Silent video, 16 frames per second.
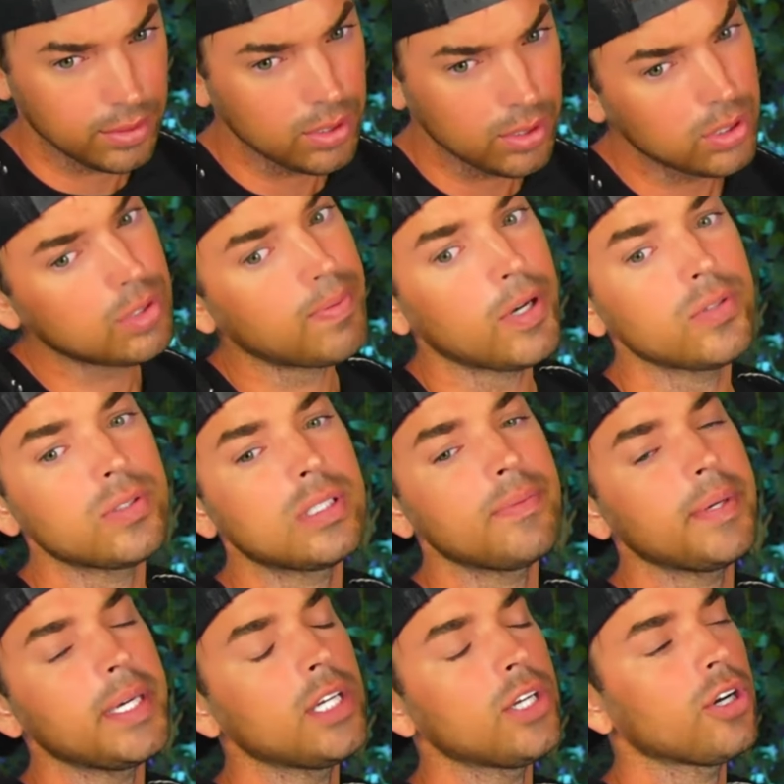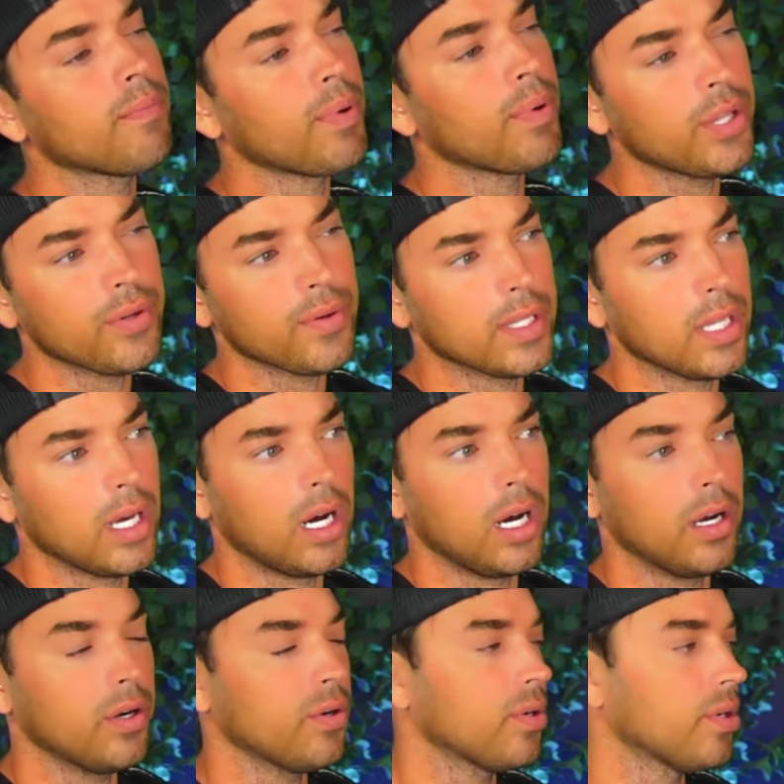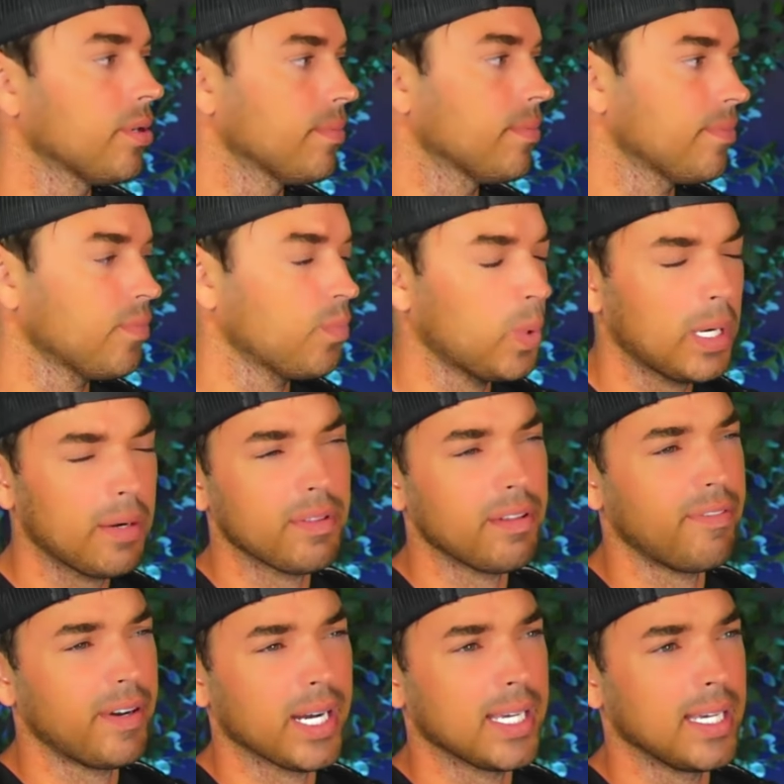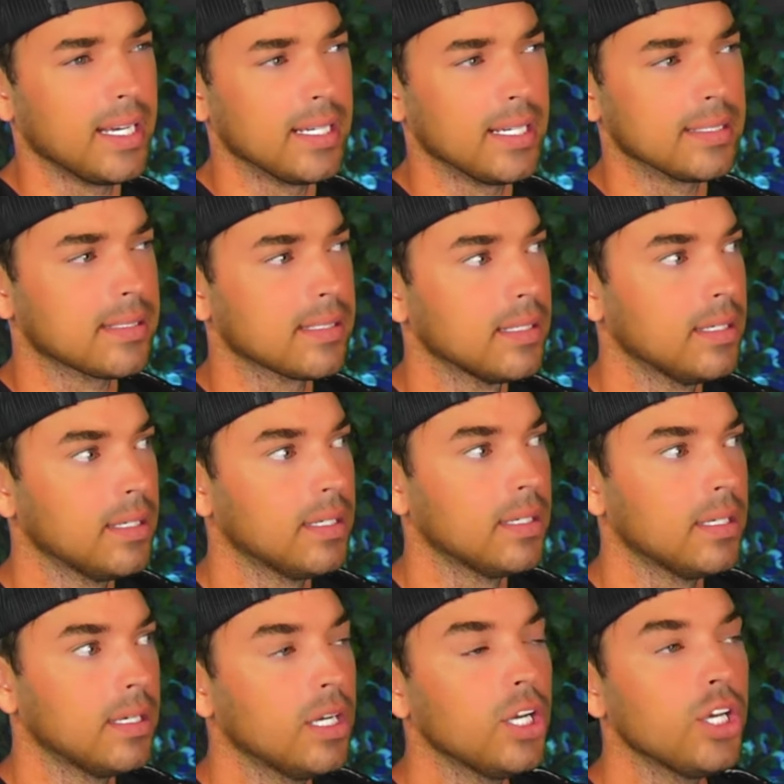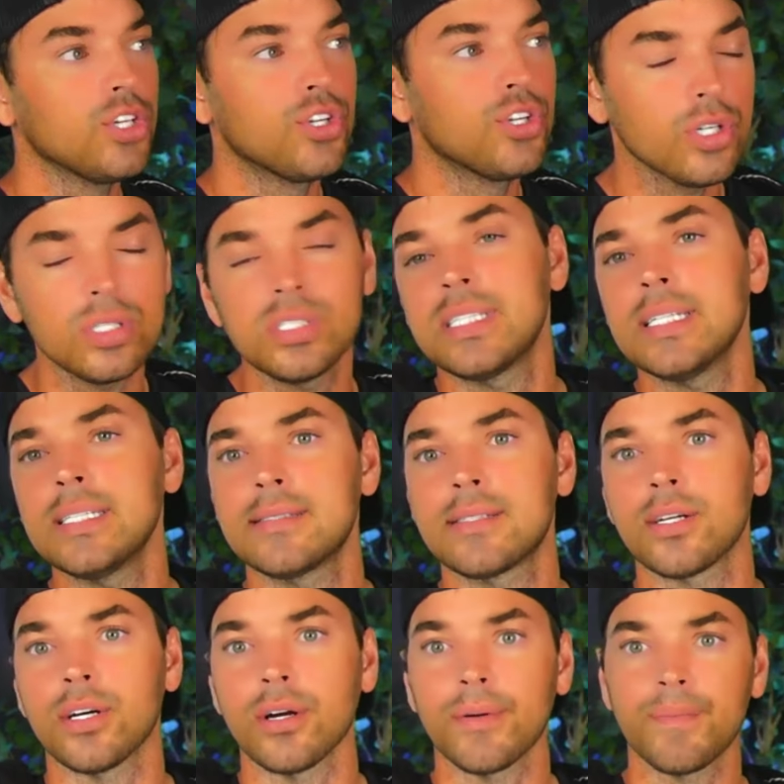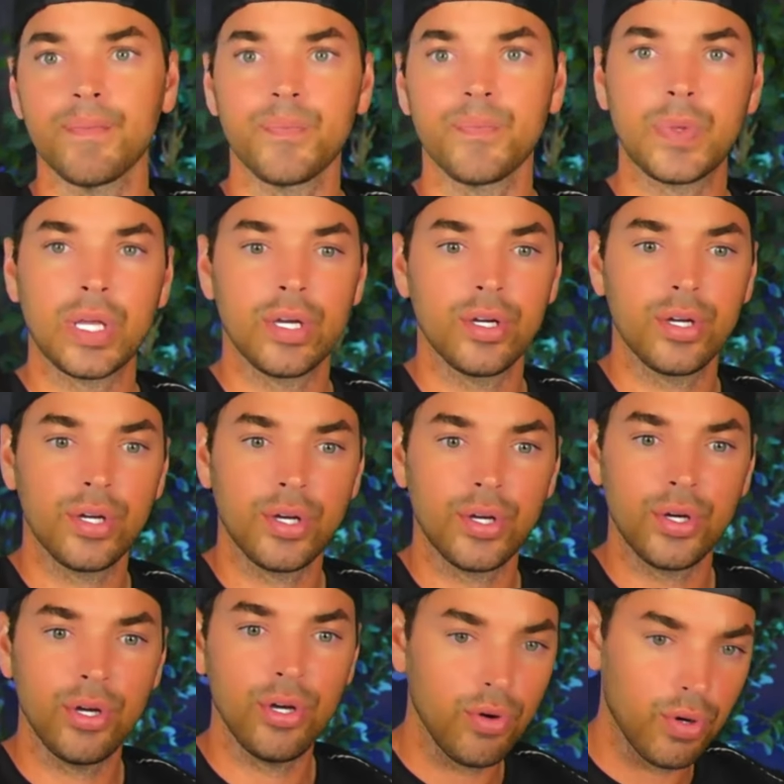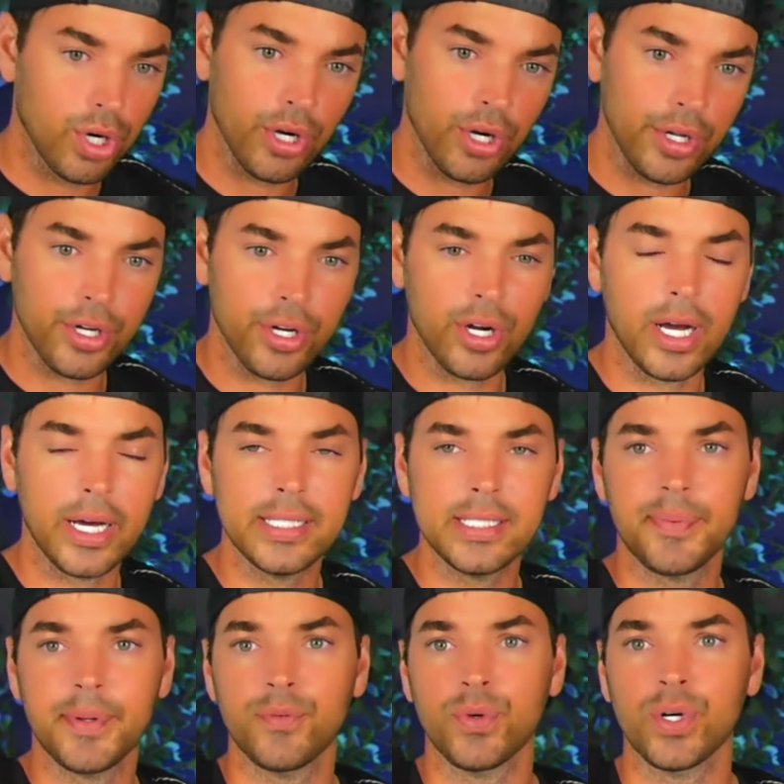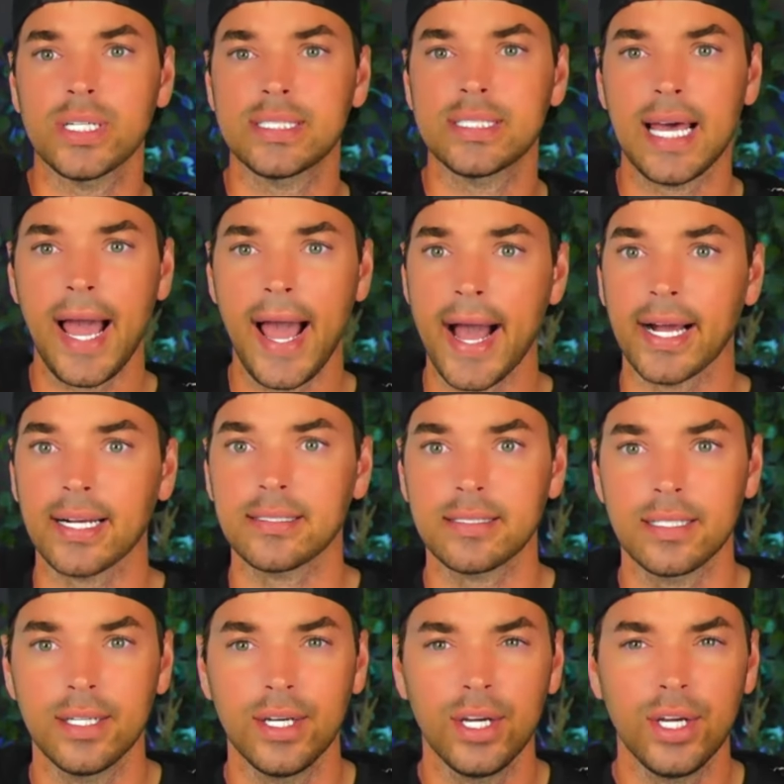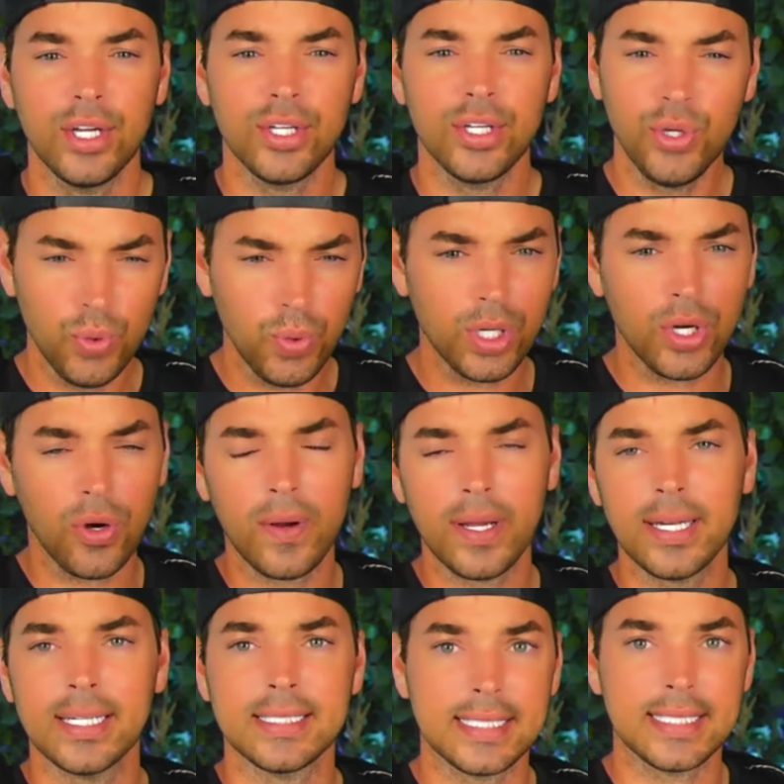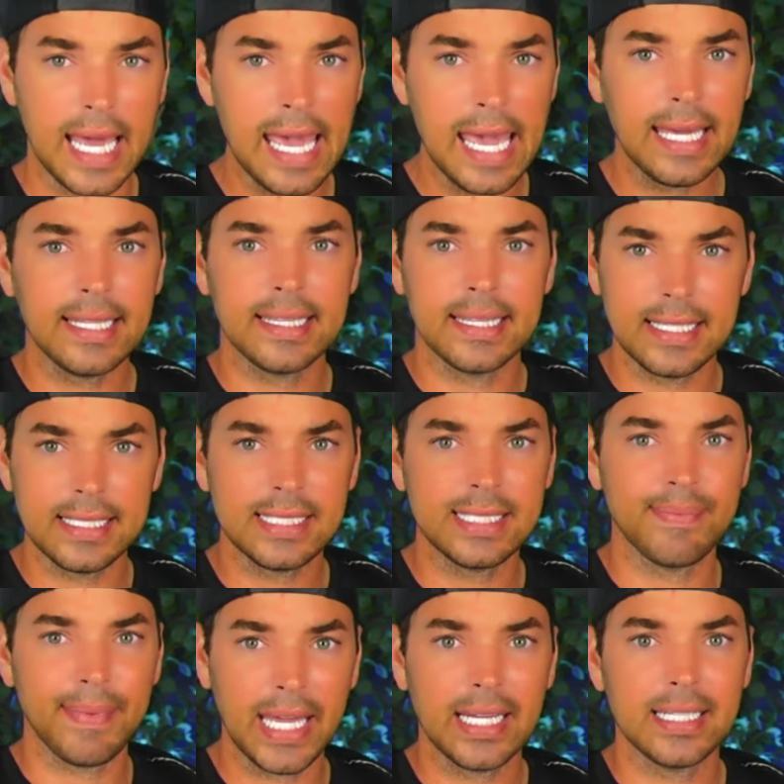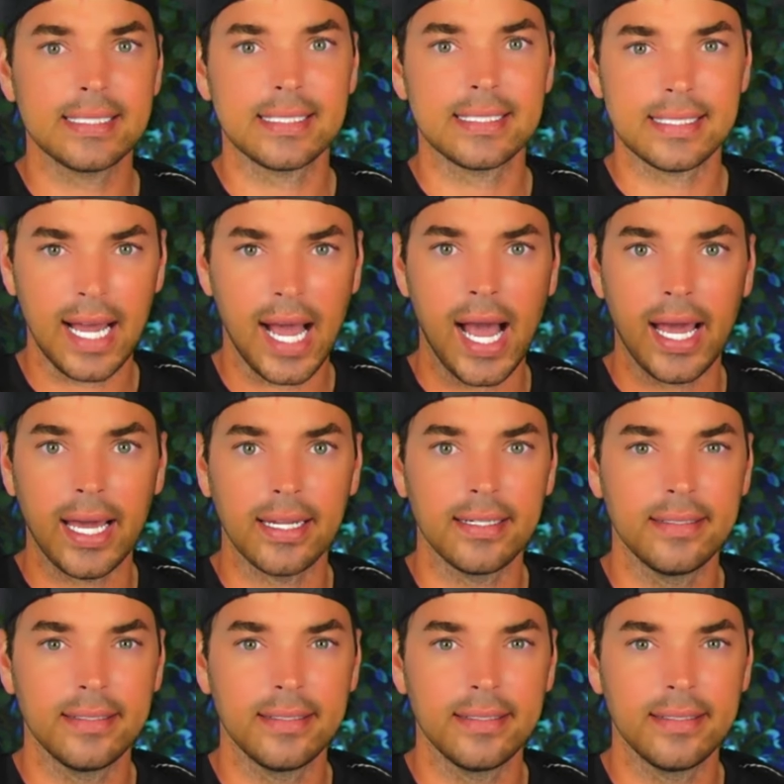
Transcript: supposed to be your brother-in-law or whatever the fuck he is. Your sister, who her and her husband were attacked. You are going to take this man's side.